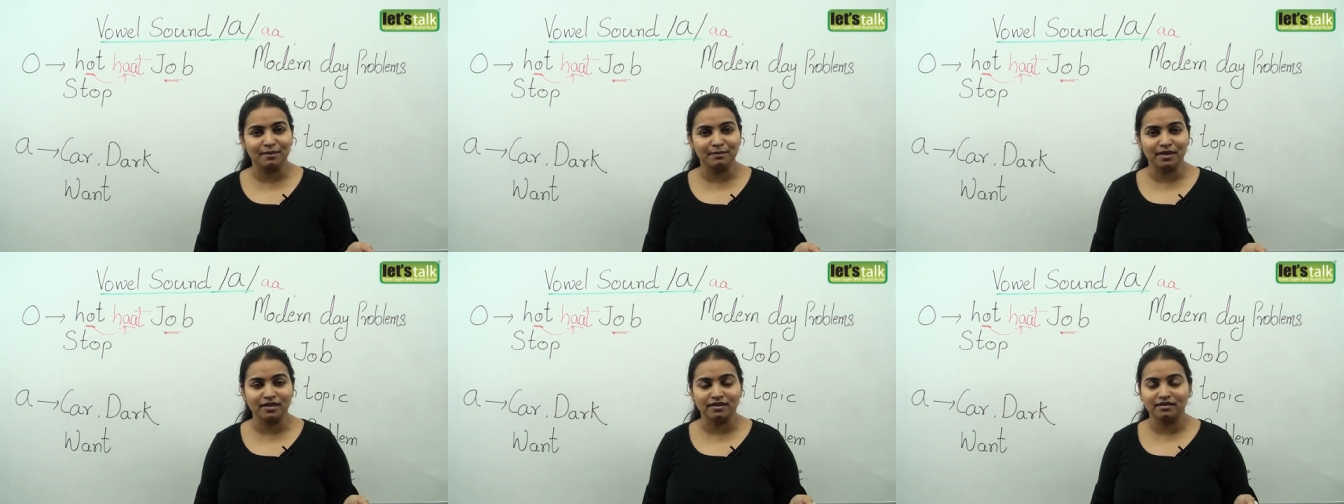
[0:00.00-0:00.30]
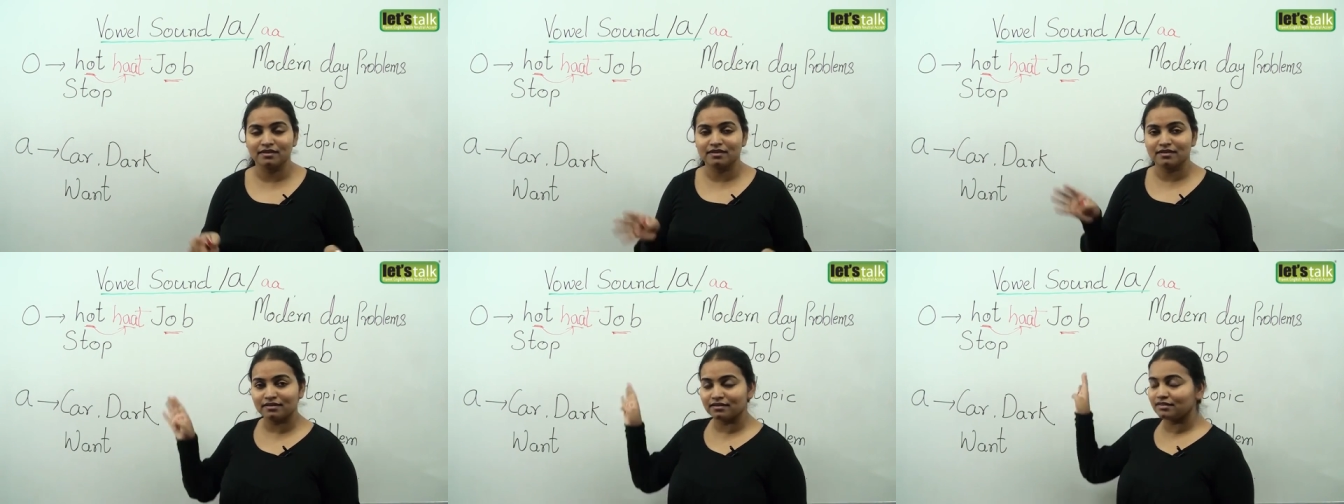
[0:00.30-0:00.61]

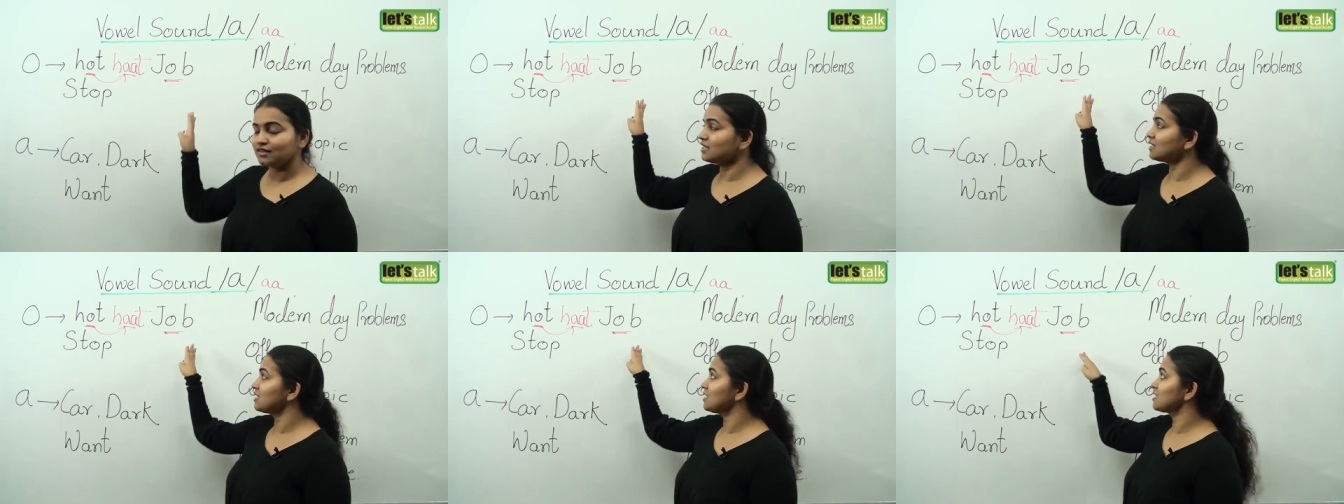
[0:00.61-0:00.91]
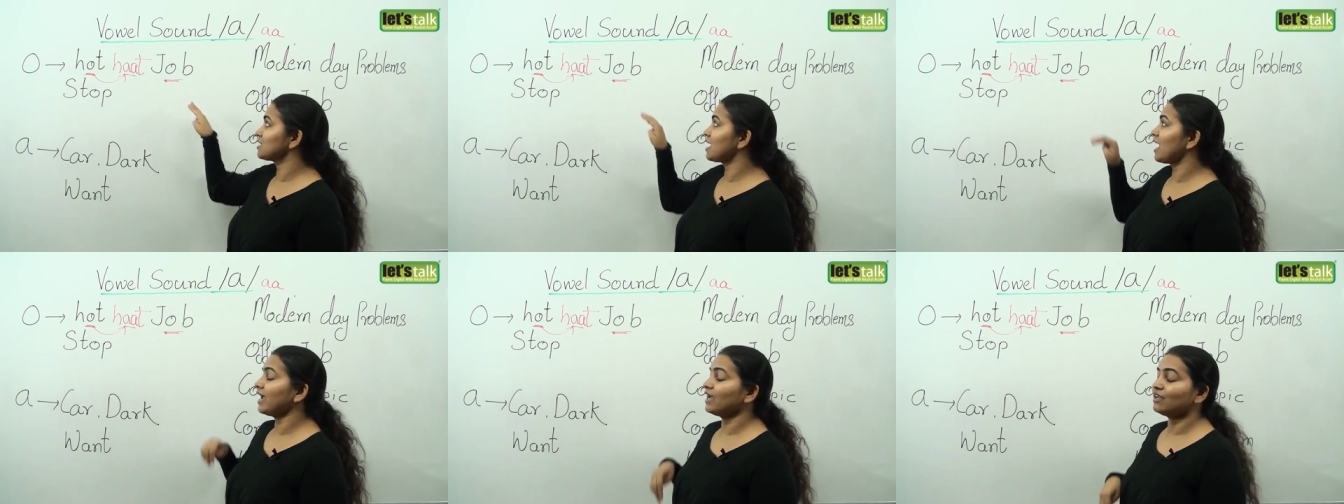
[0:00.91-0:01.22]
but this
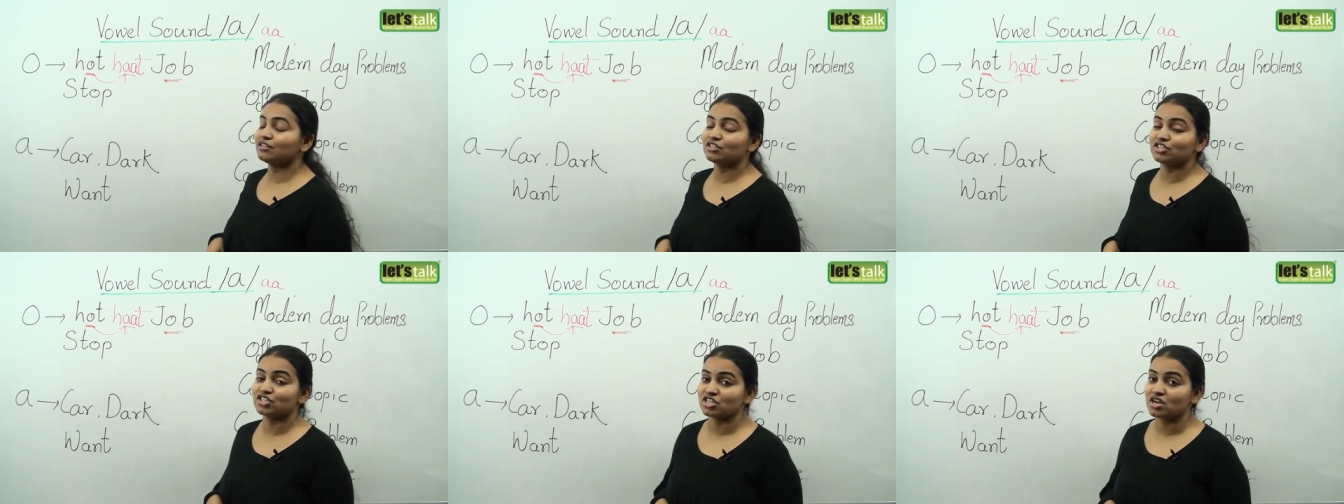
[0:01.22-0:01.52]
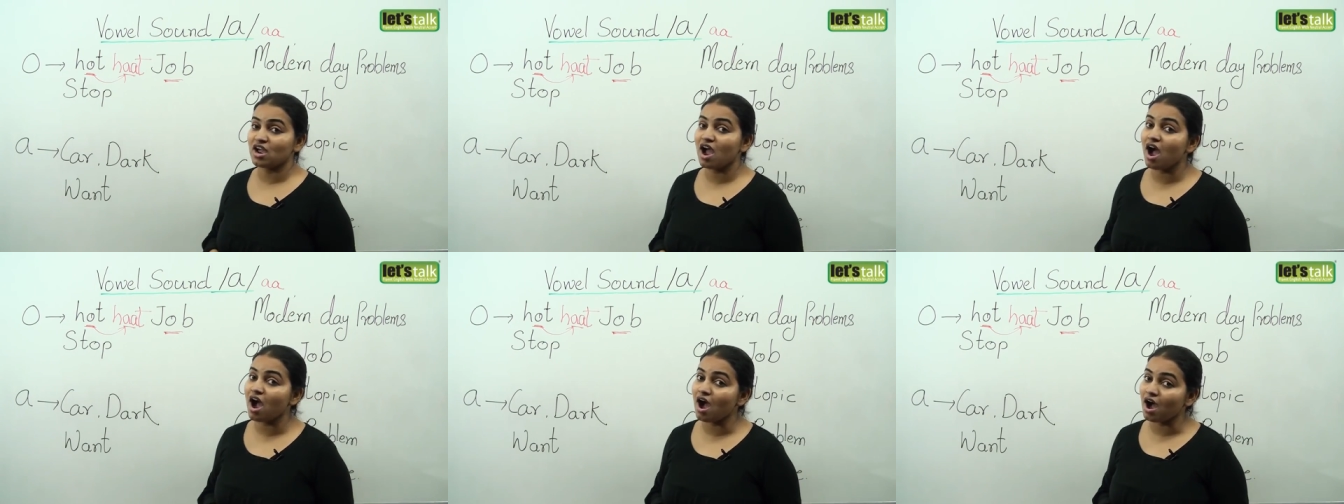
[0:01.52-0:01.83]
is a
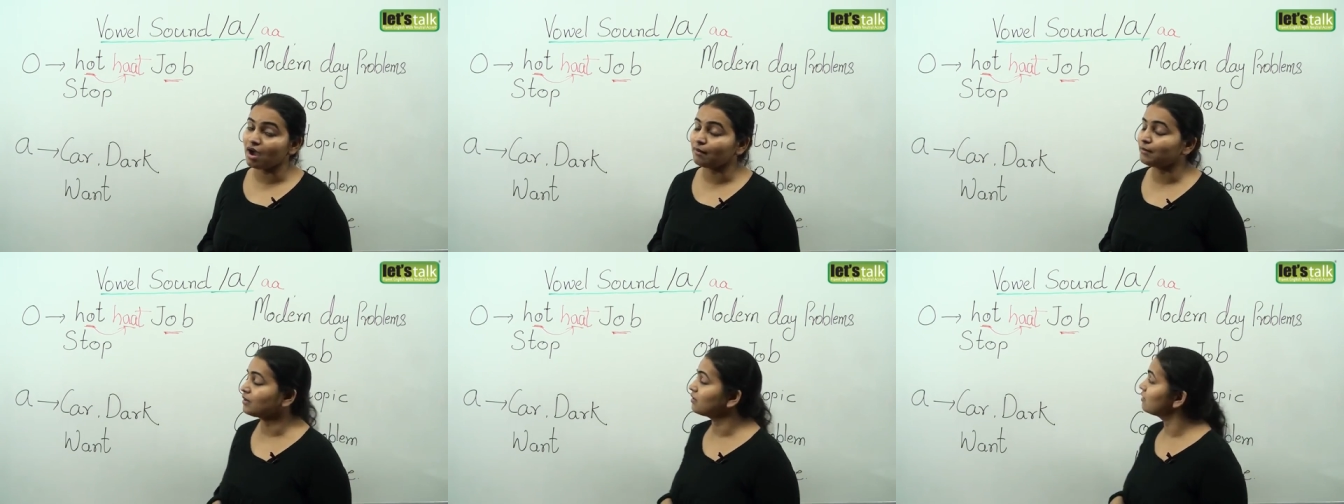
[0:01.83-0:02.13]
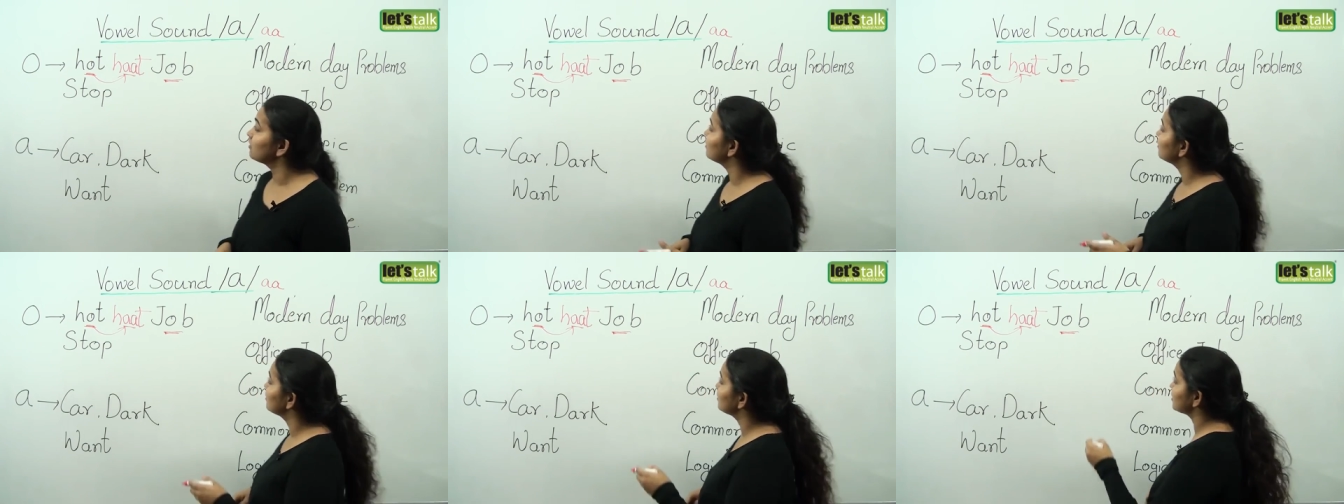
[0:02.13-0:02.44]
job.
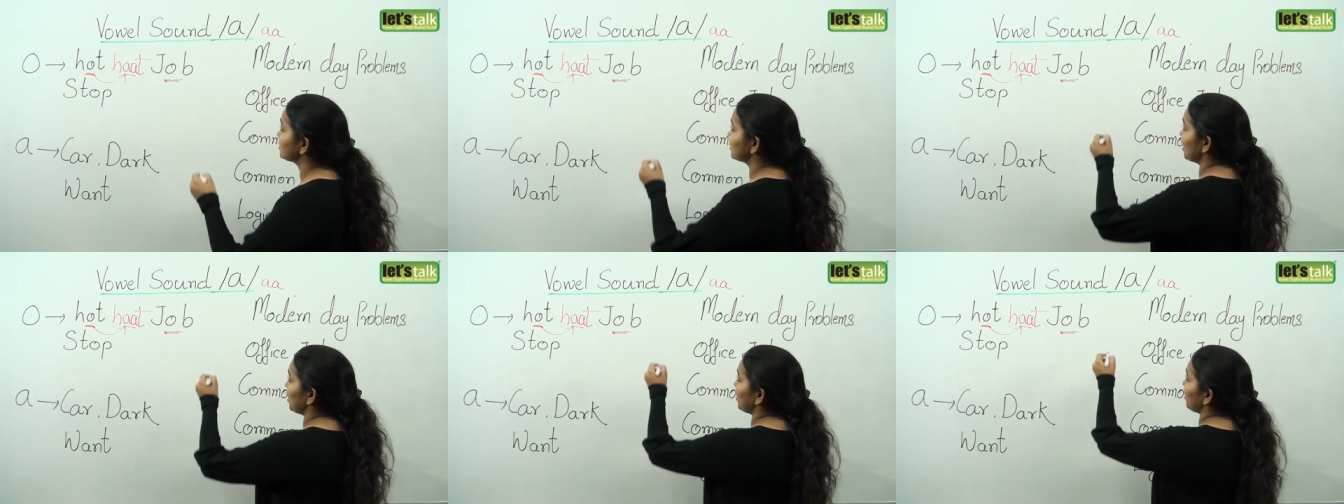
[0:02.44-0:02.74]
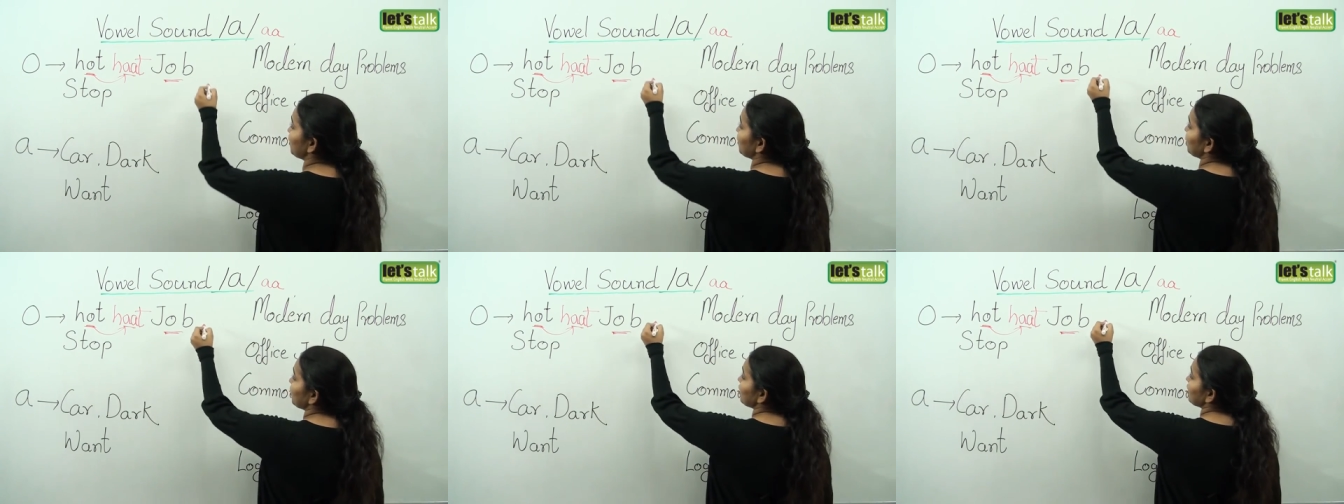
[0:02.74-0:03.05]
So